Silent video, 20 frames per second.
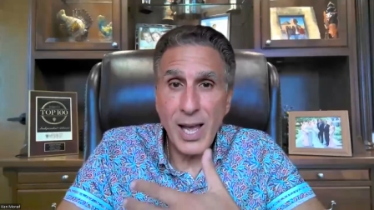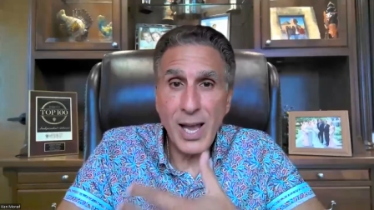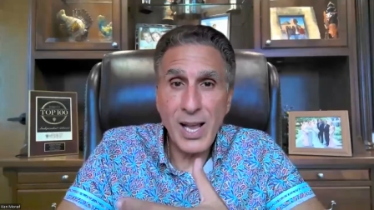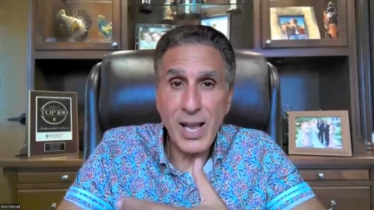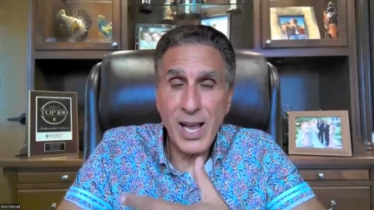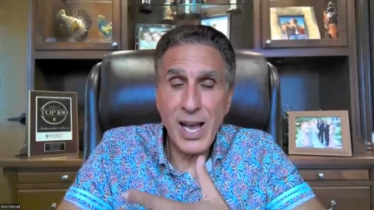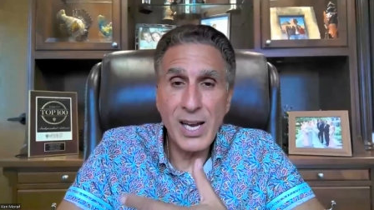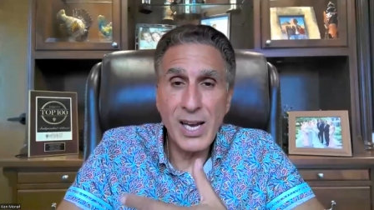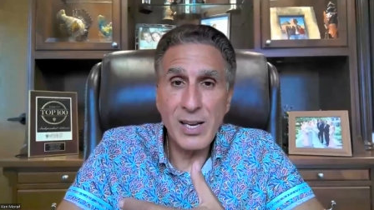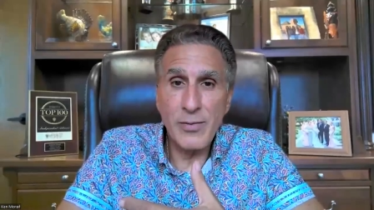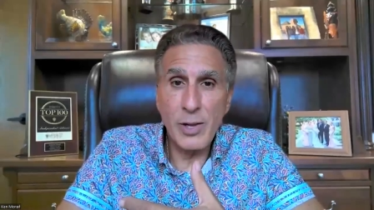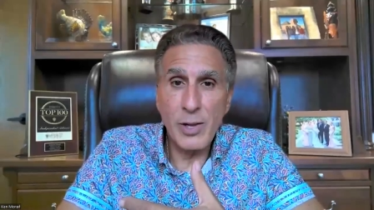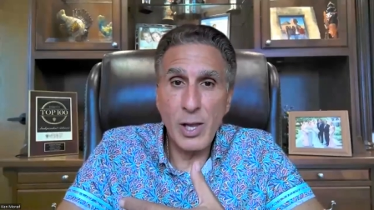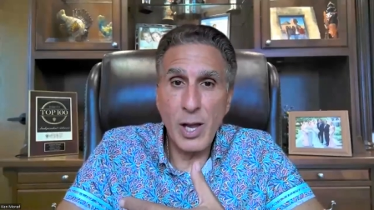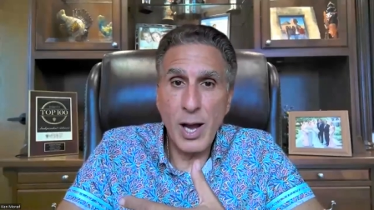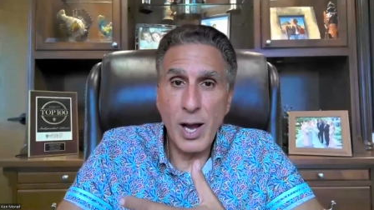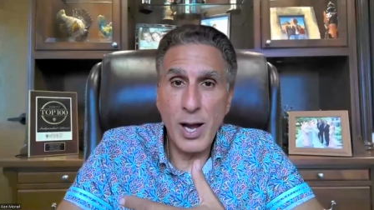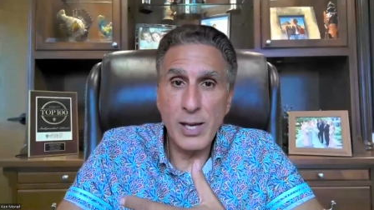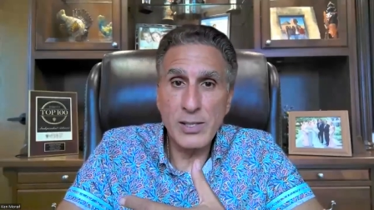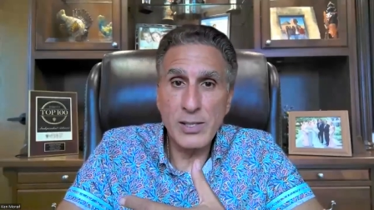that kind of a
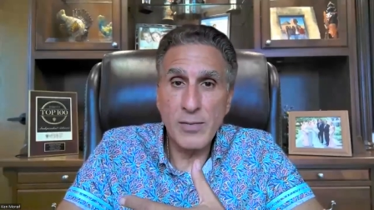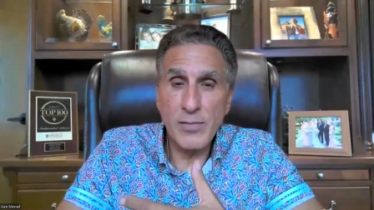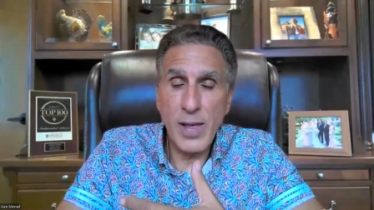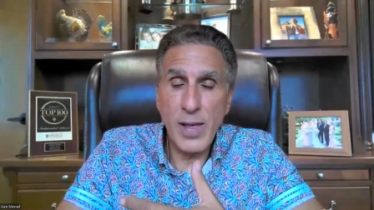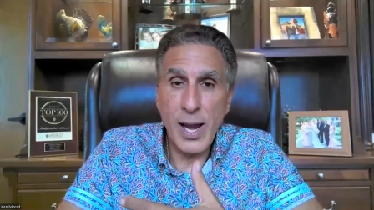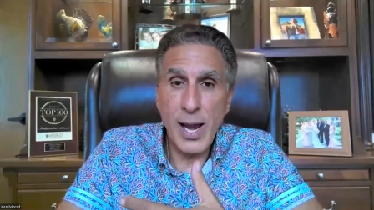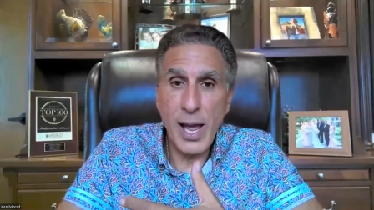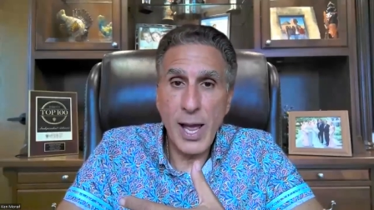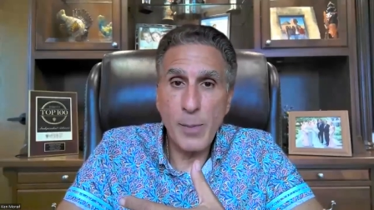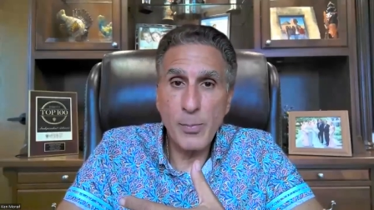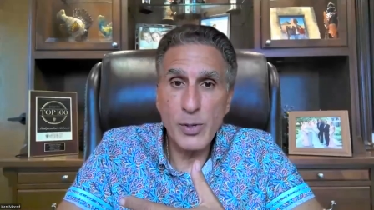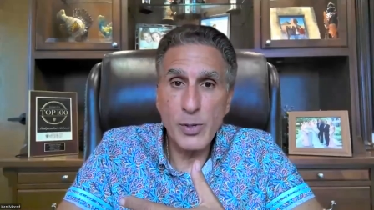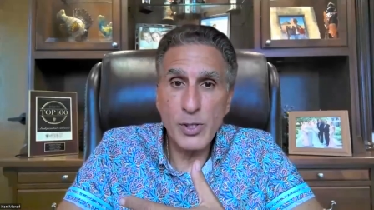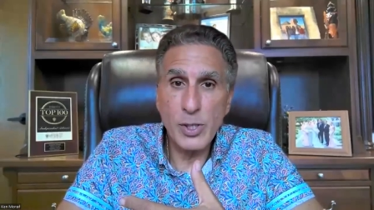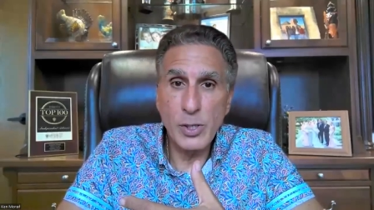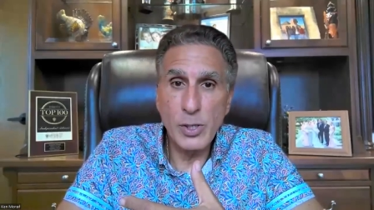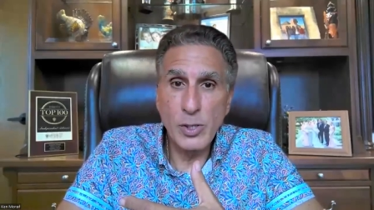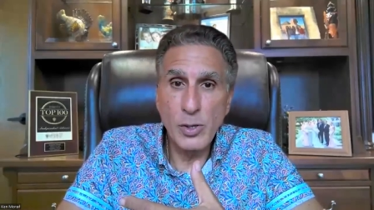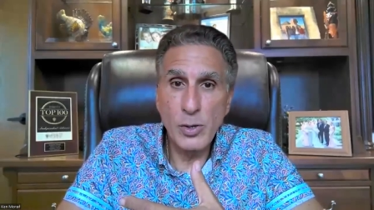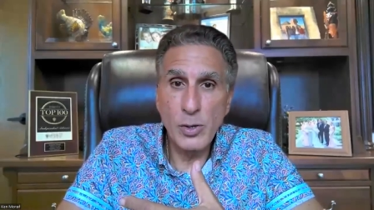loss, if that
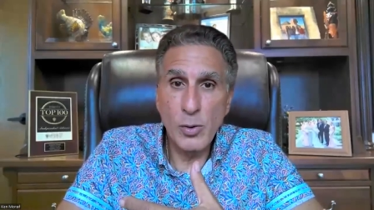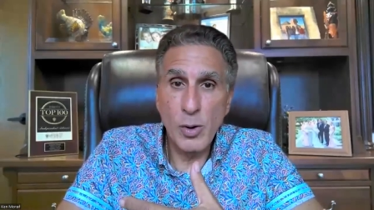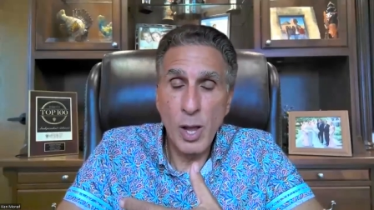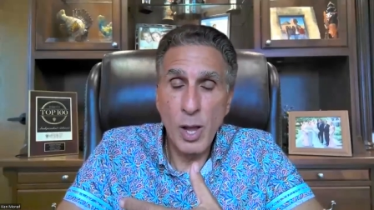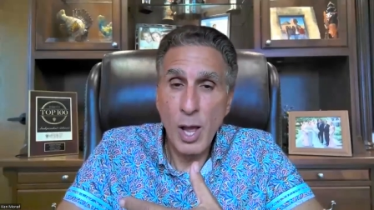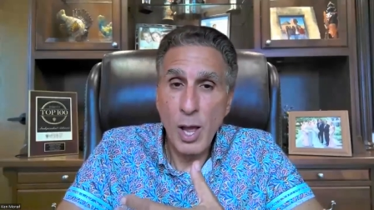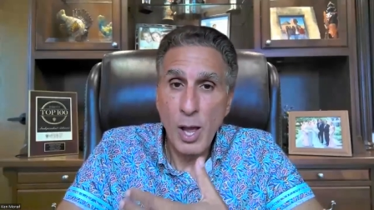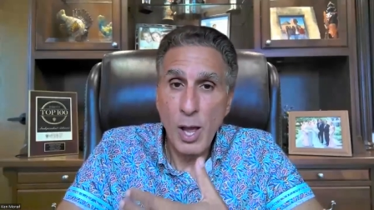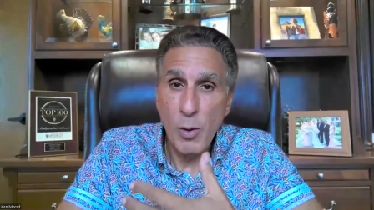happened to you,